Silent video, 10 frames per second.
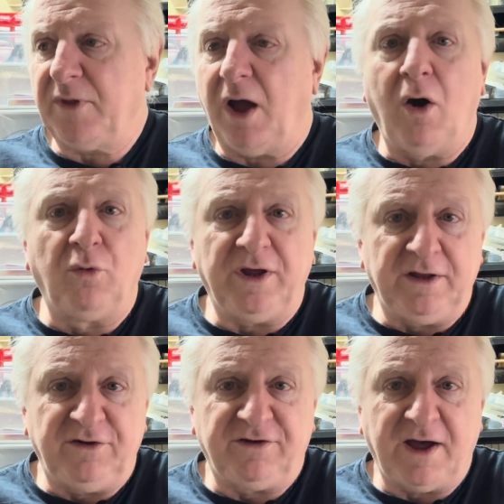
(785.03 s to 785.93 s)
old
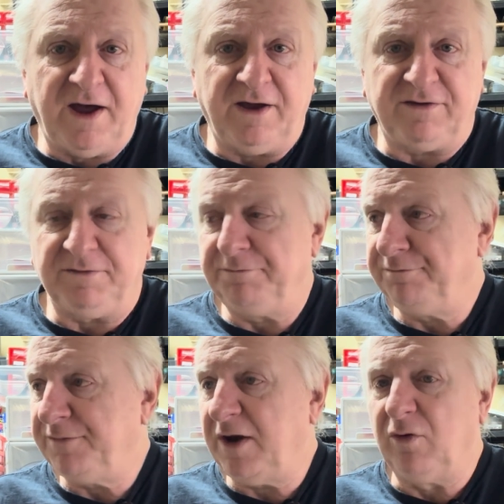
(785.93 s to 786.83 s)
English cars,
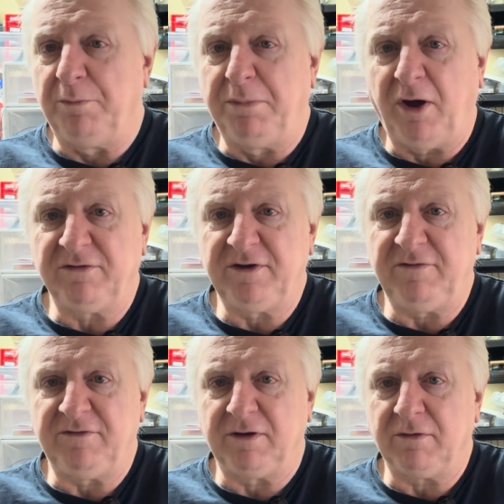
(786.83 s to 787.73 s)
they're all
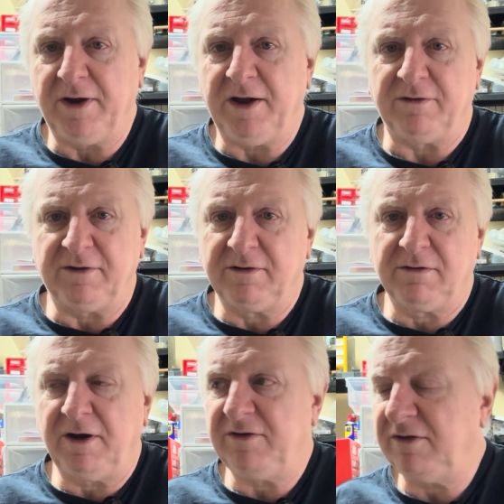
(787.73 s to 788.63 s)
positive to ground,
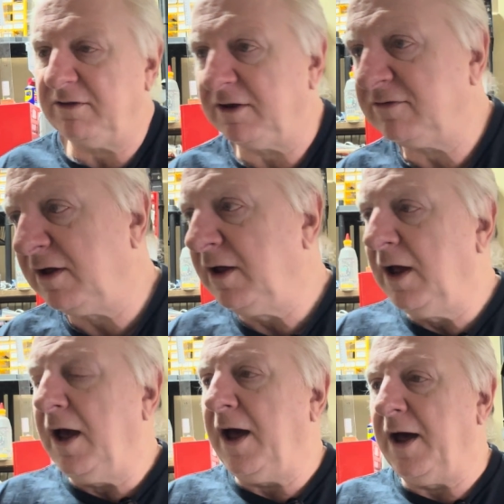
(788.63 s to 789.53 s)
crazy things.
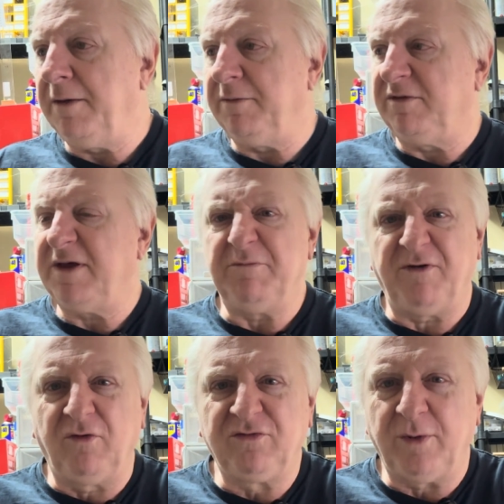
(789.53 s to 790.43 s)
And some
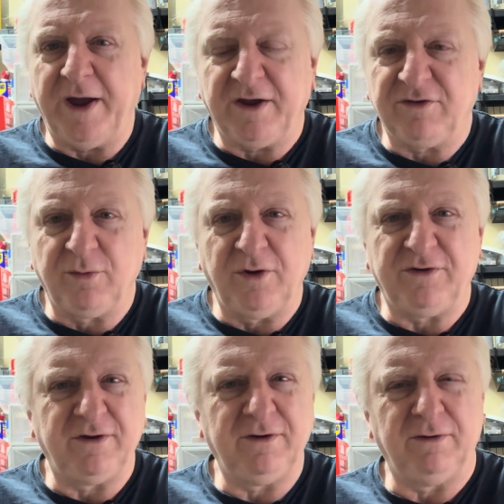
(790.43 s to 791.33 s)
Volkswagens were
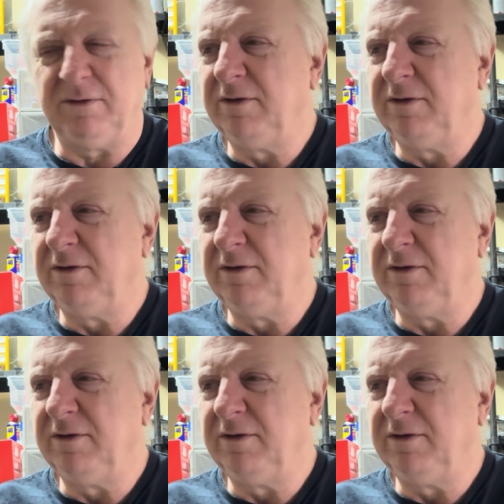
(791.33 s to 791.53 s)
too.